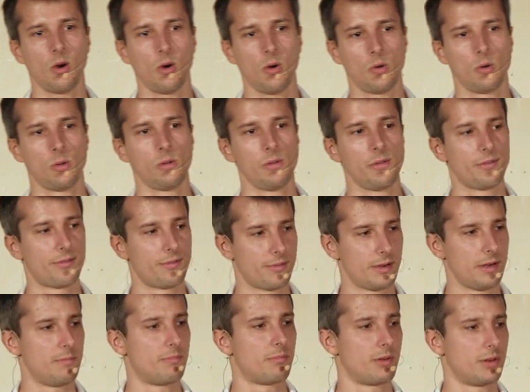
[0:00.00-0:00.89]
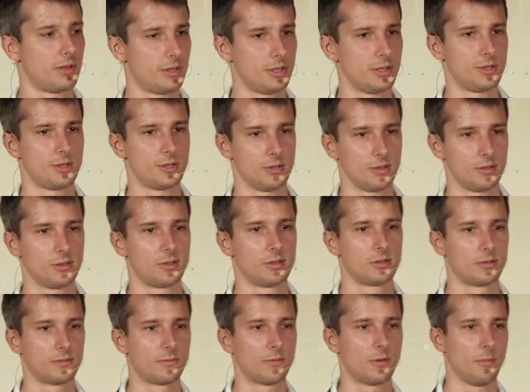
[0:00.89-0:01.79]
all three
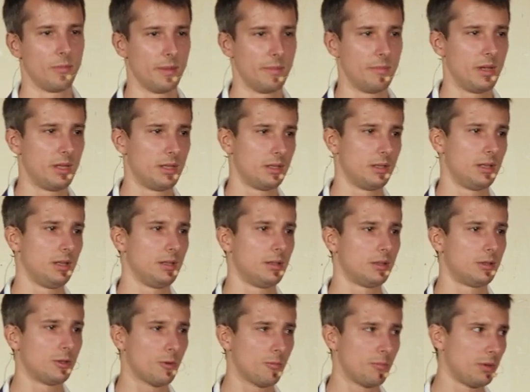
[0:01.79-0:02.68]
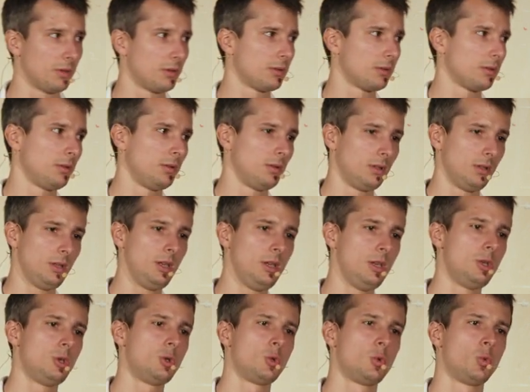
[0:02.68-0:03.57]
partitions from the metadata topic in
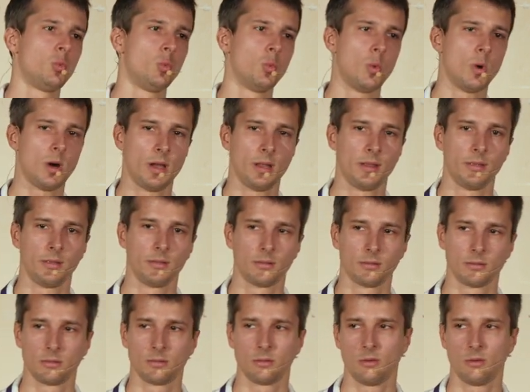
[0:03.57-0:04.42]
each one